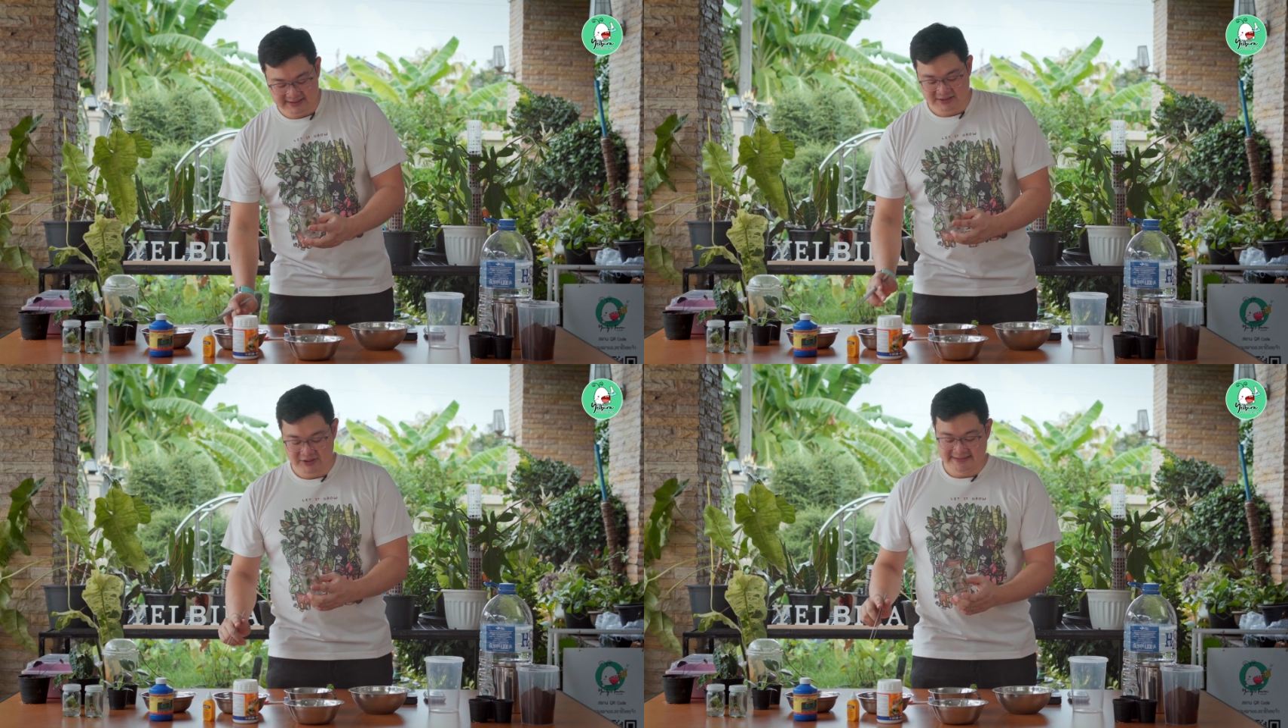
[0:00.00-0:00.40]

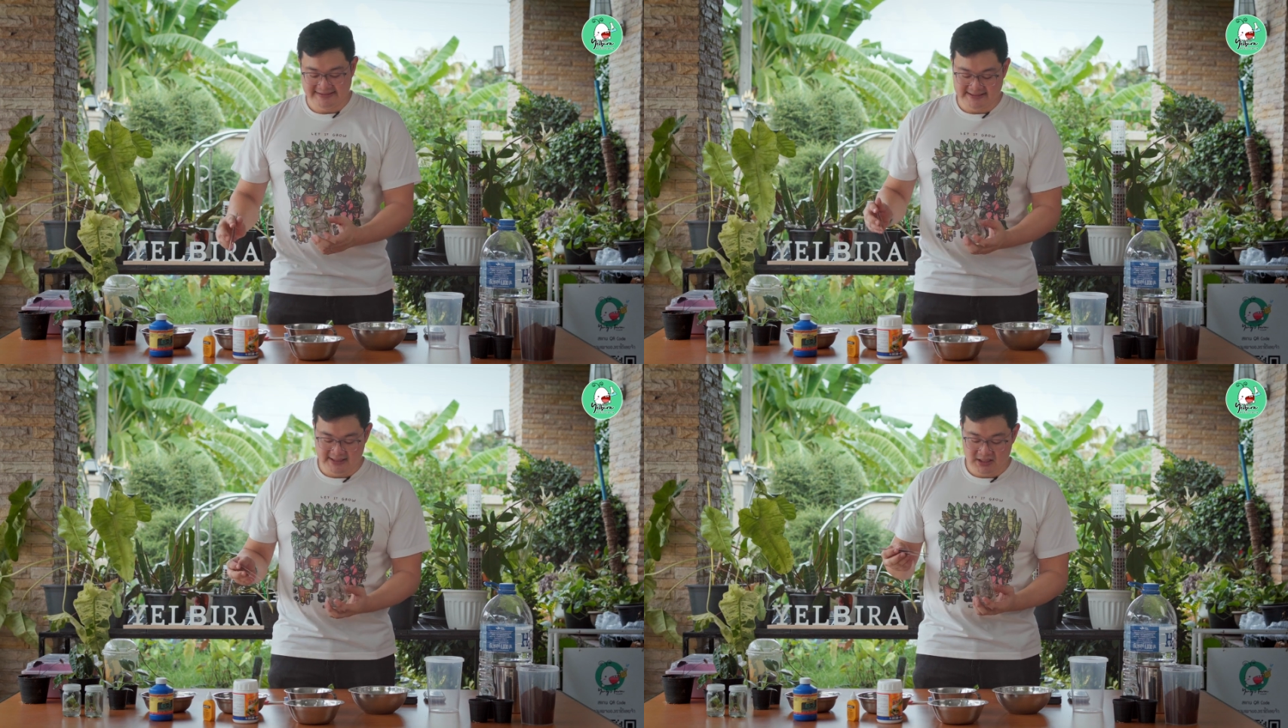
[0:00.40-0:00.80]
As you can
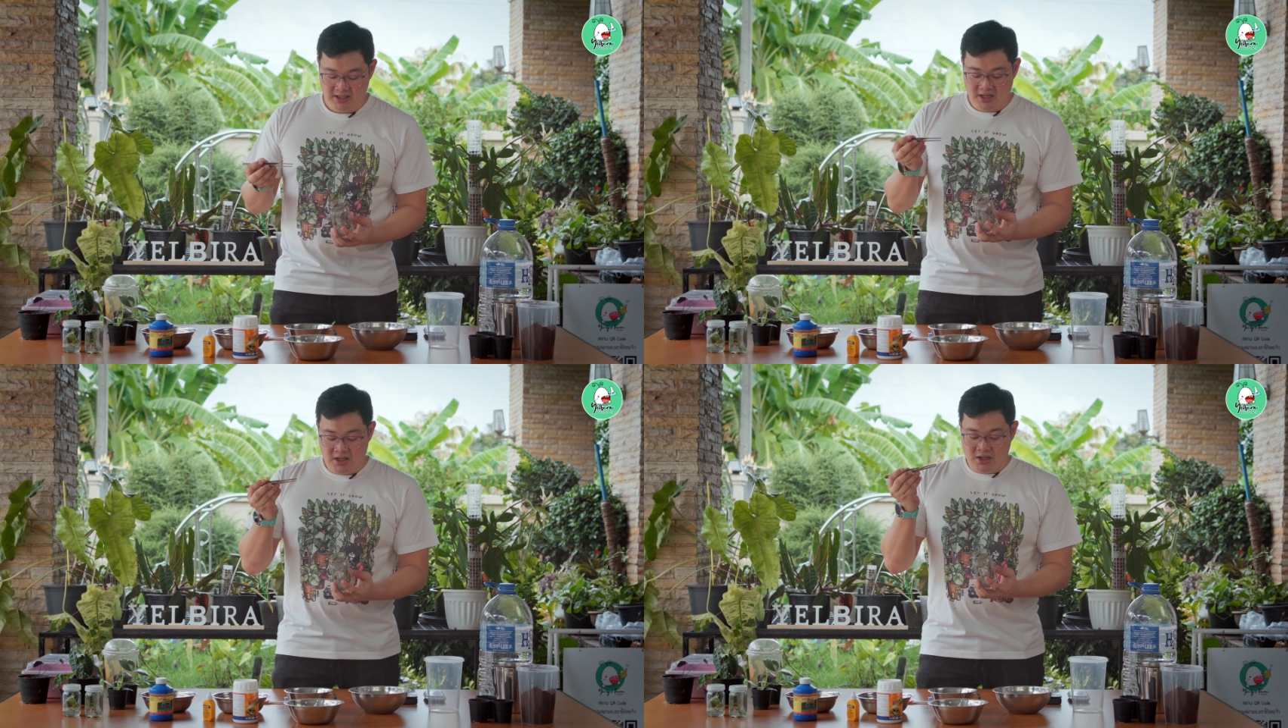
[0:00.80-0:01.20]
see,
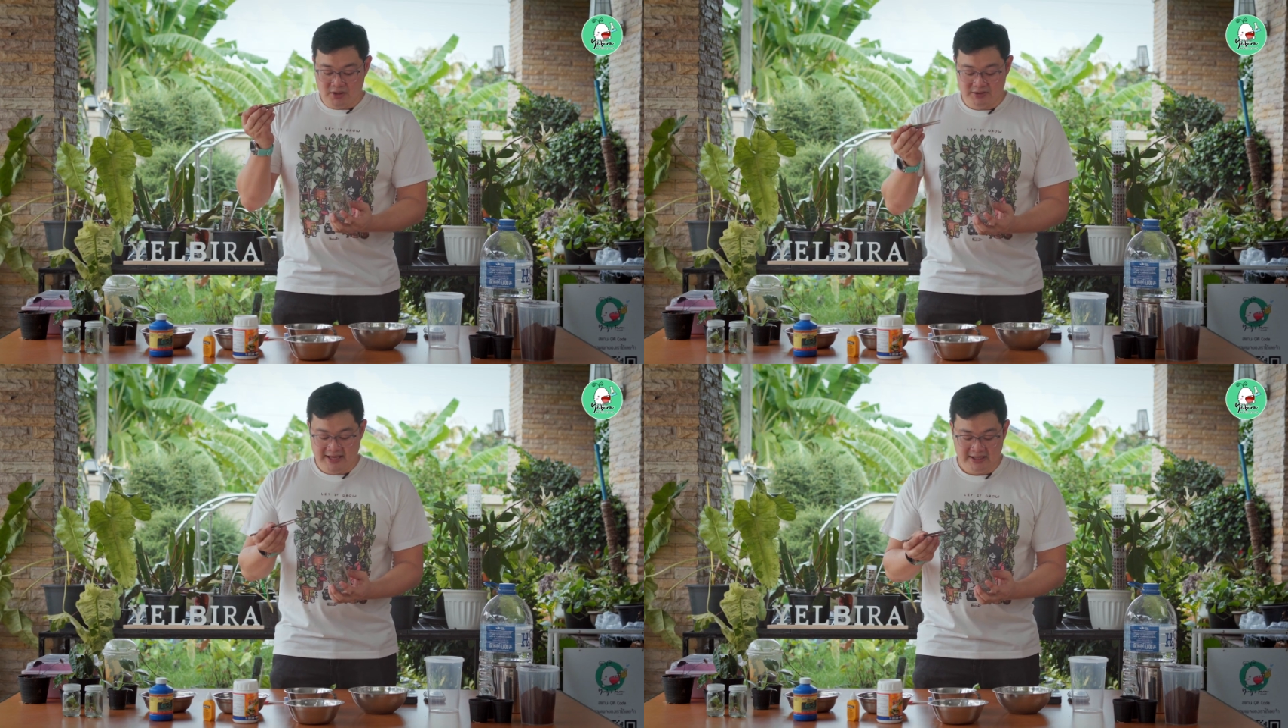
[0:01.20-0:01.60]

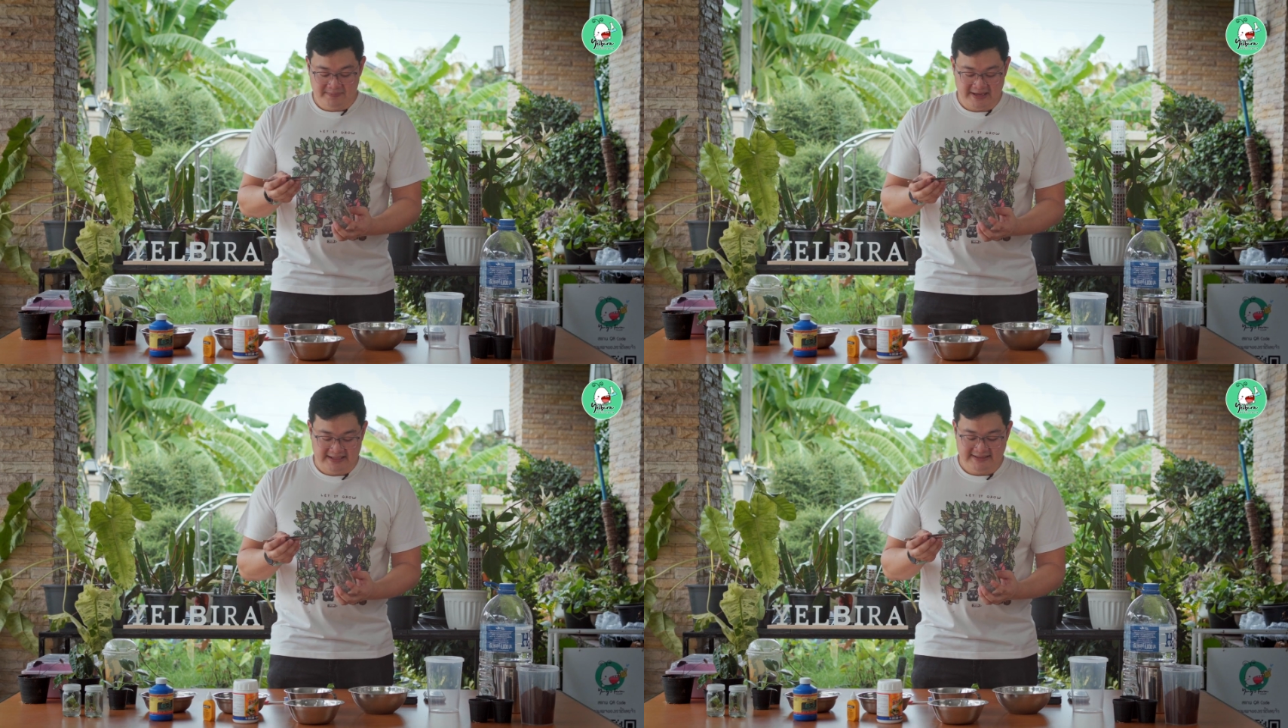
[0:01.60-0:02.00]
you take the
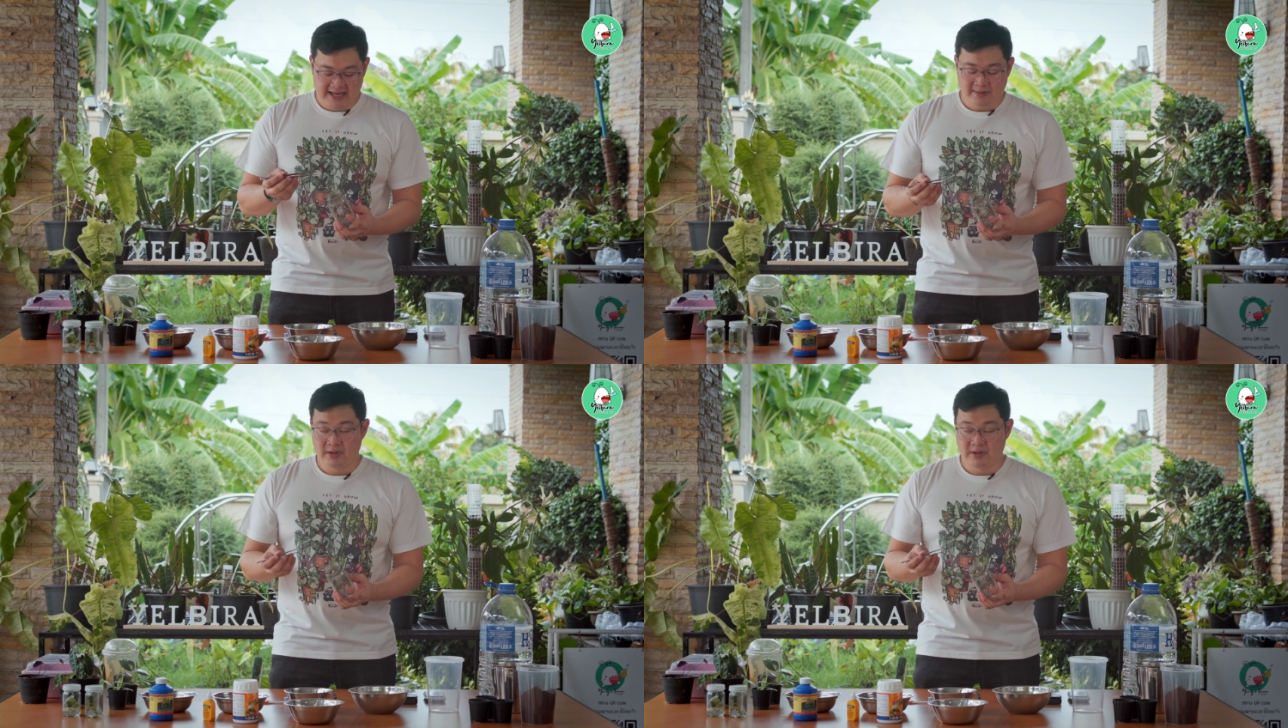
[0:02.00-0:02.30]
plants out,